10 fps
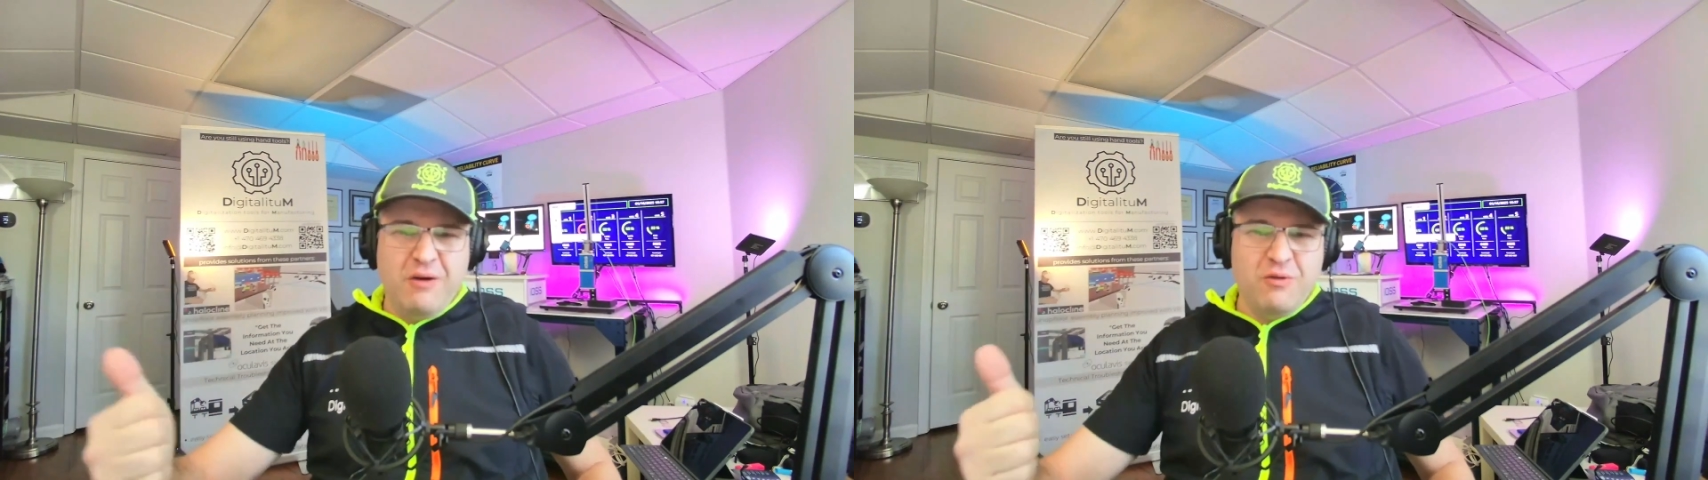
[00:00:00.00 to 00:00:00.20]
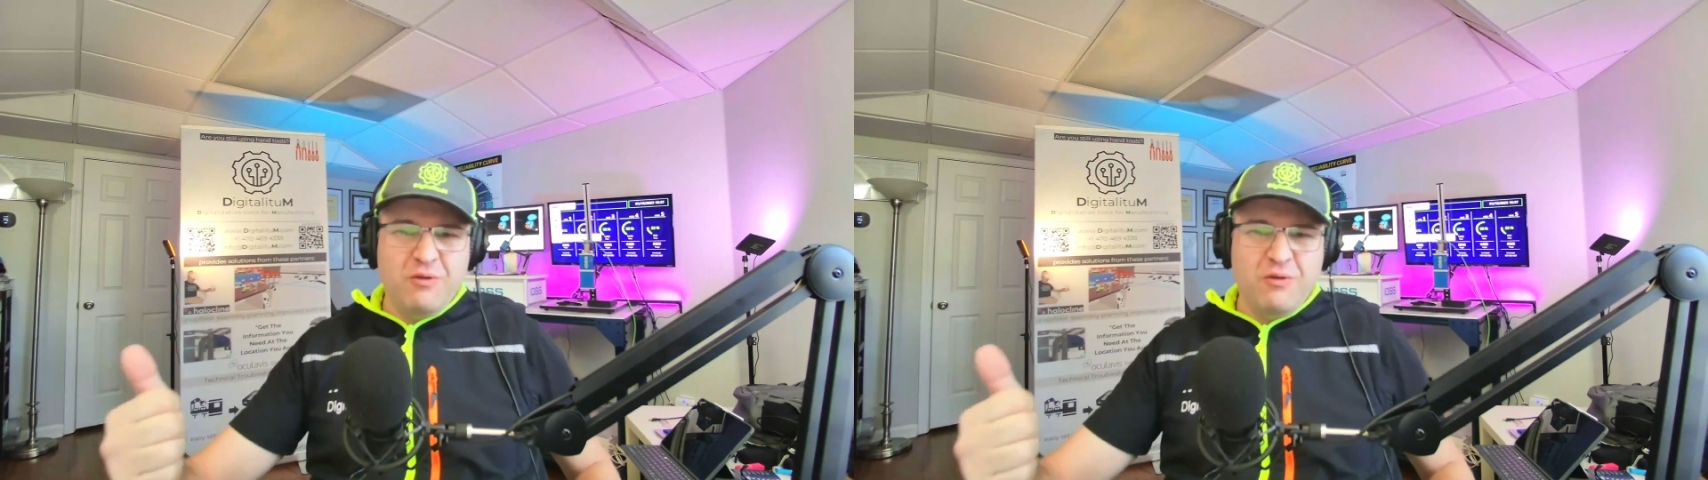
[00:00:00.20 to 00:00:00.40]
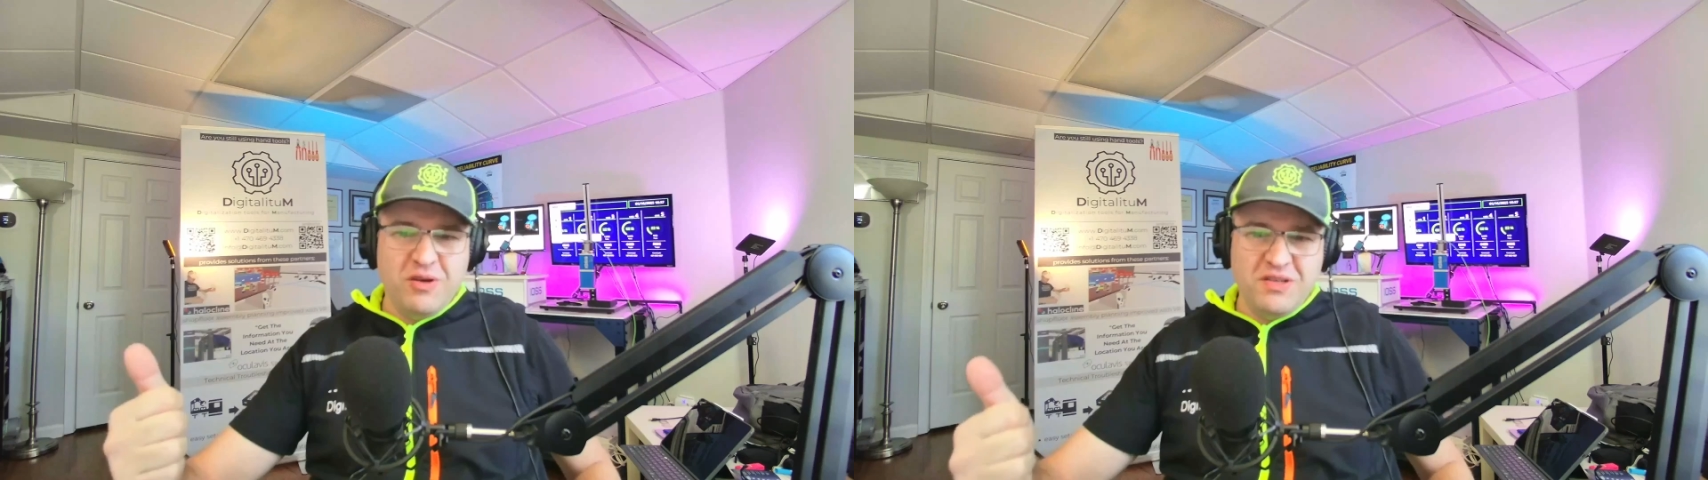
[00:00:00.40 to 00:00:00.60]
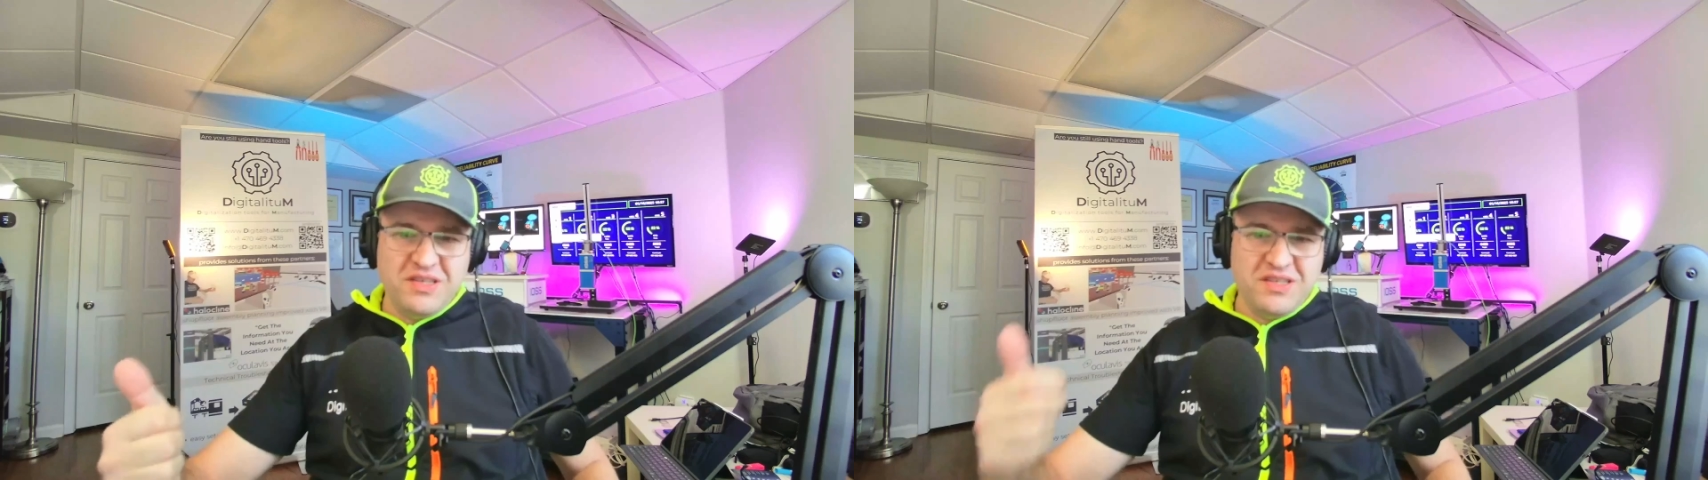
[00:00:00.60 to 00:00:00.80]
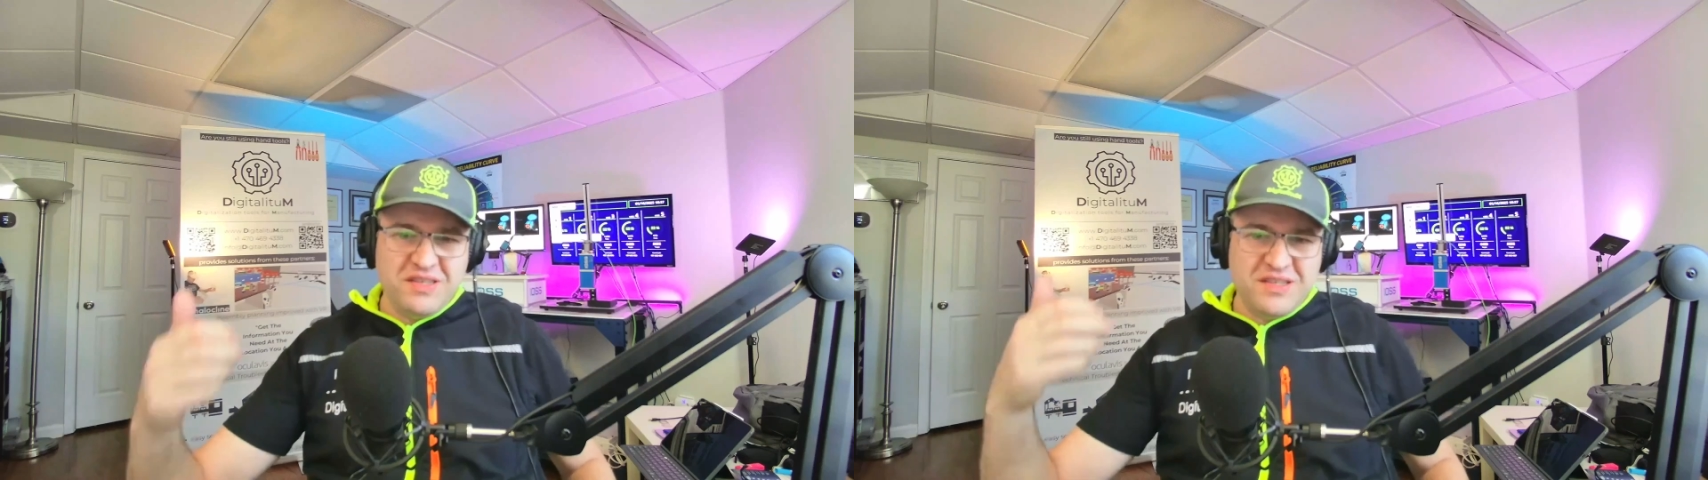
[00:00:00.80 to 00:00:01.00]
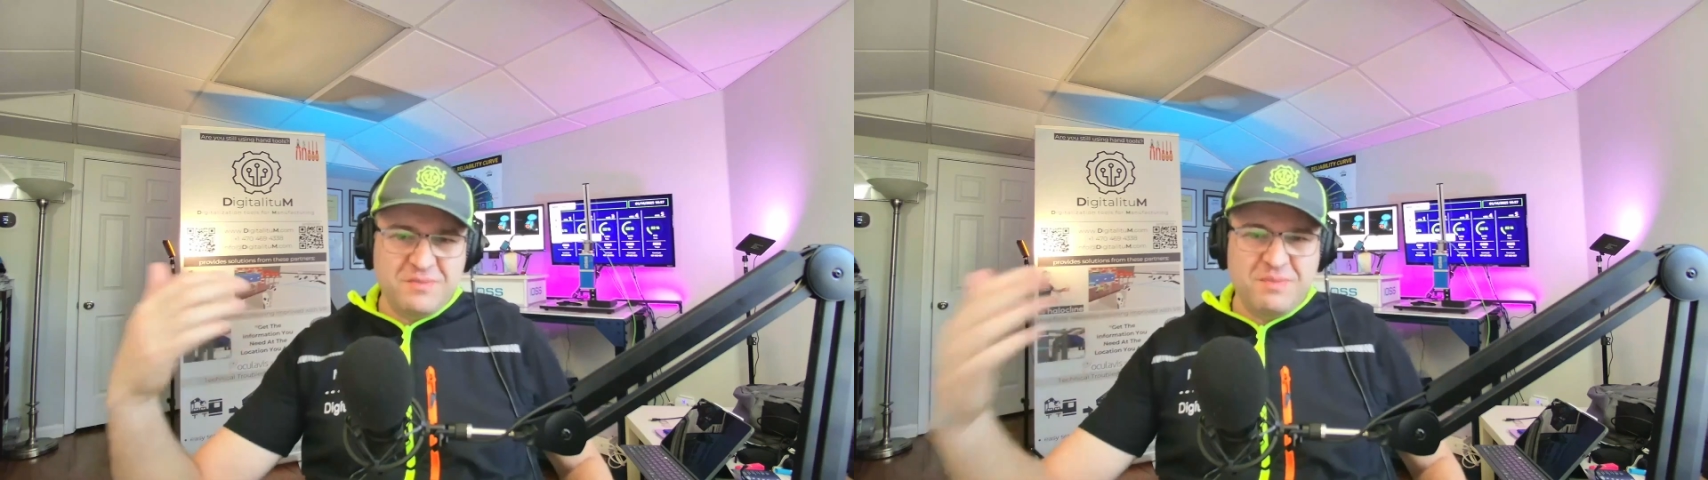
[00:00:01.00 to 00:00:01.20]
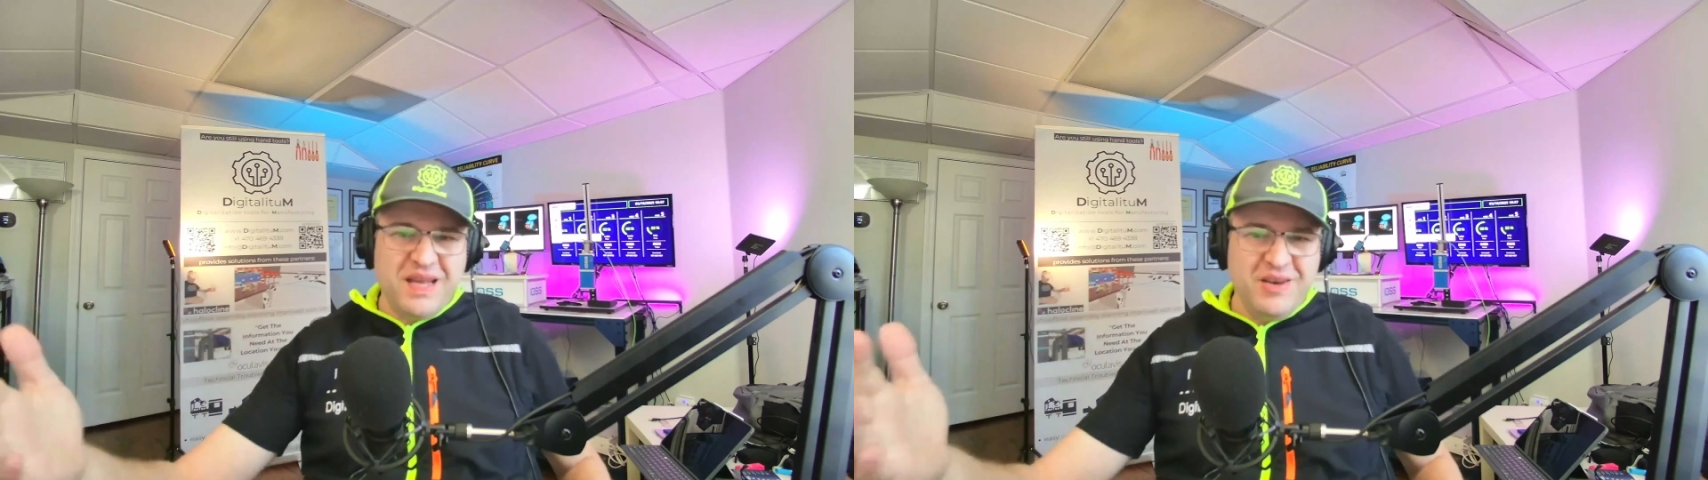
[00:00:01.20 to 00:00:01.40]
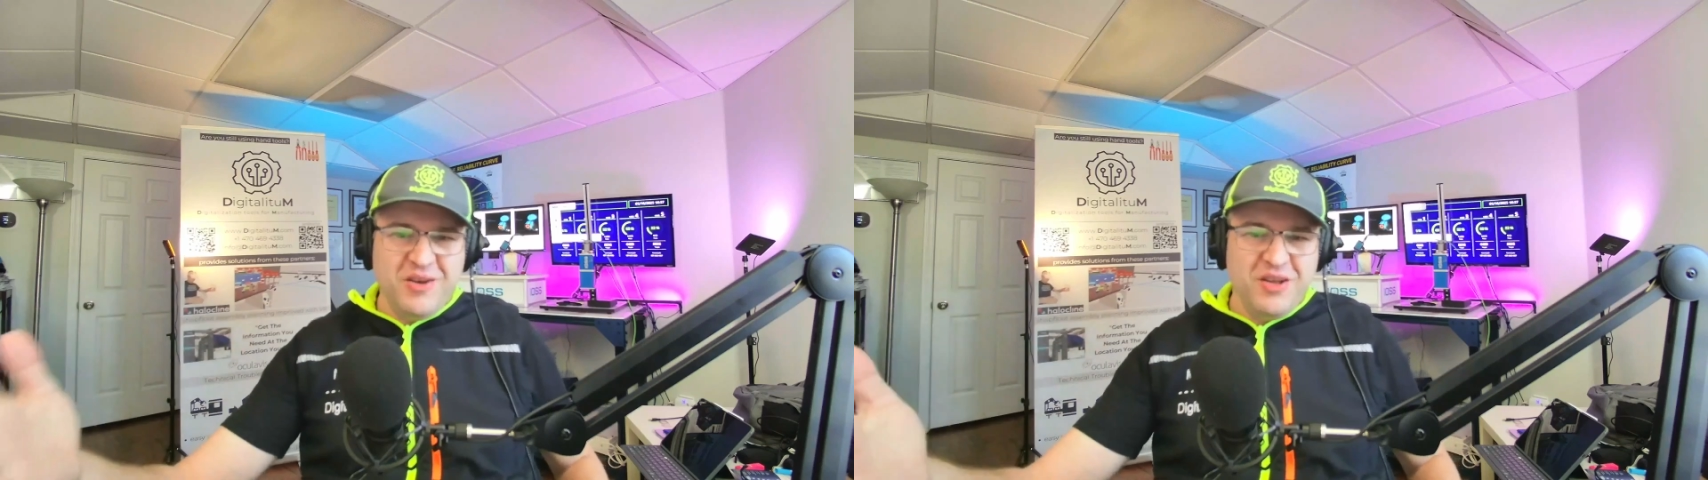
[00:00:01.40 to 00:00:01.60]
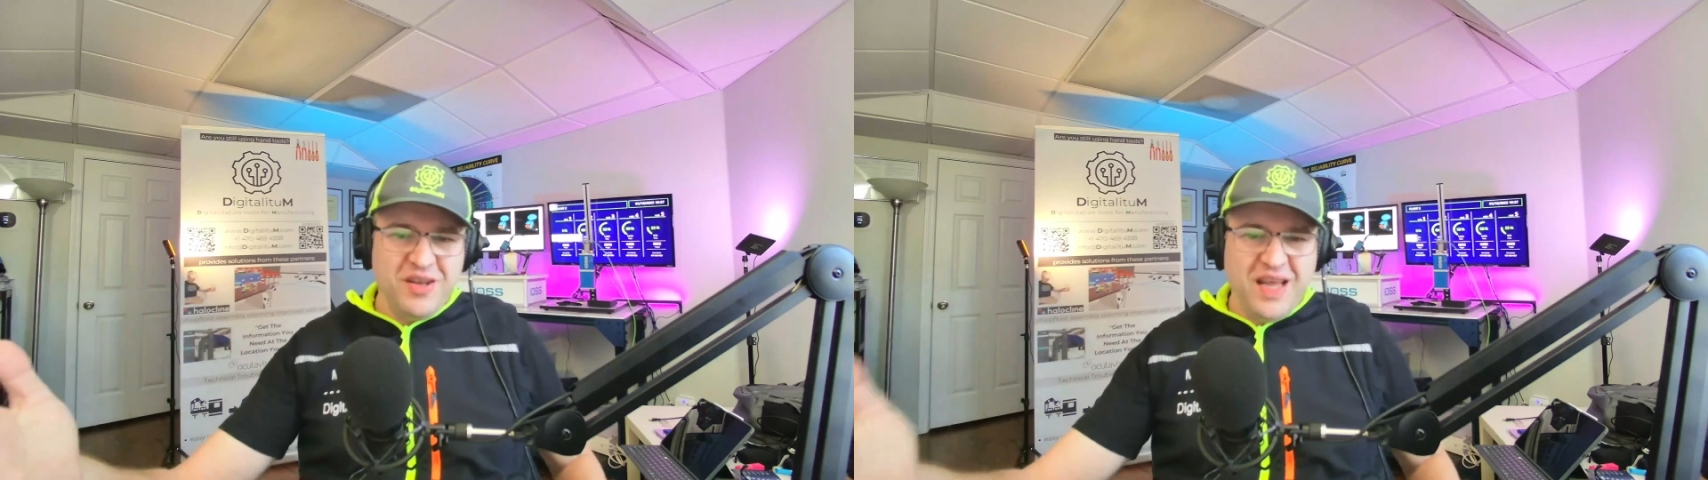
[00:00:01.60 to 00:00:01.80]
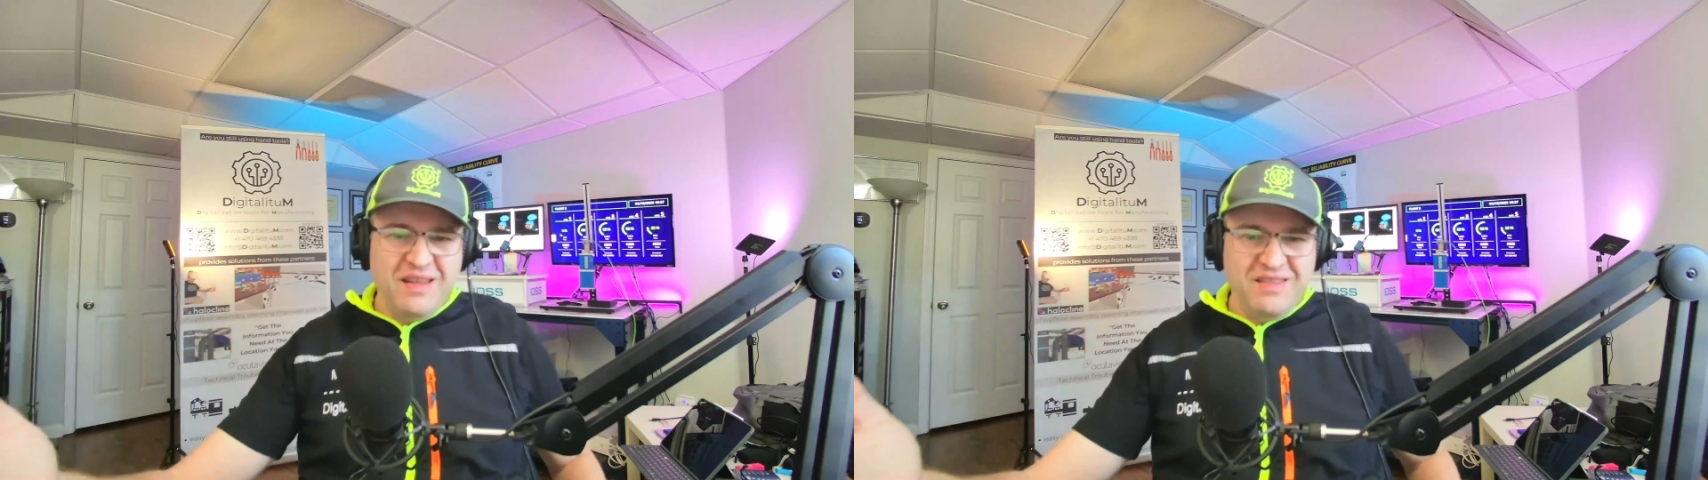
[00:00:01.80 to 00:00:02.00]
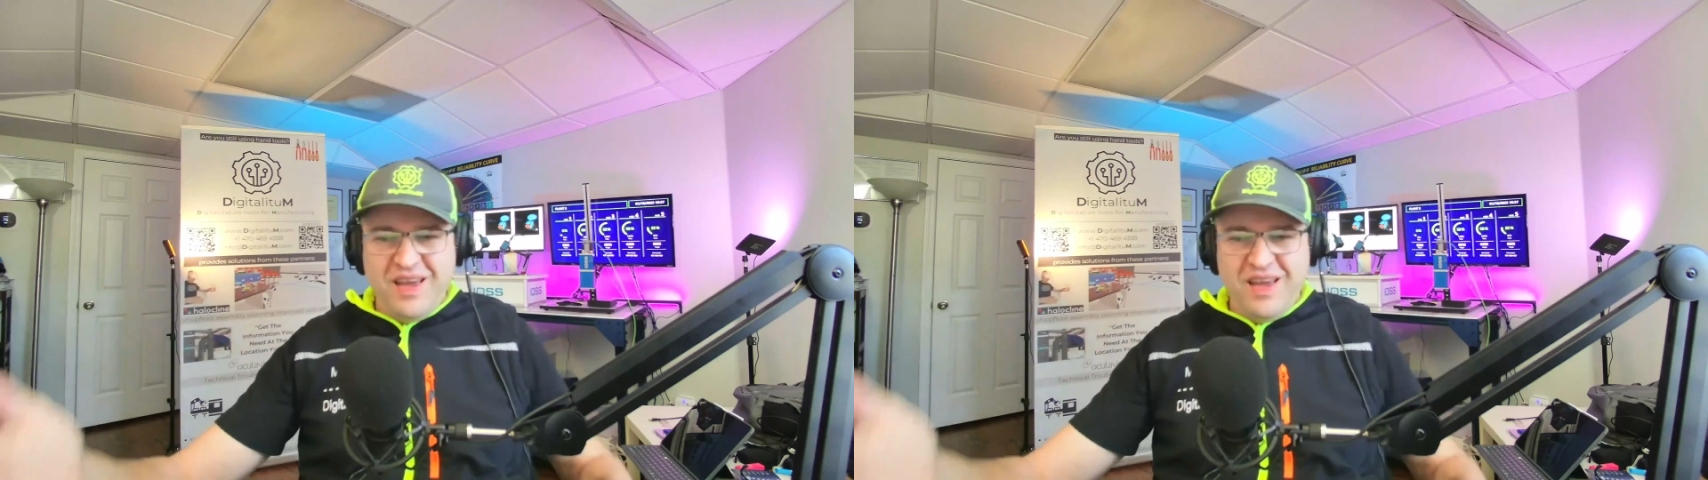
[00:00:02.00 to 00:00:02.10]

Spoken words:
hours spent on that,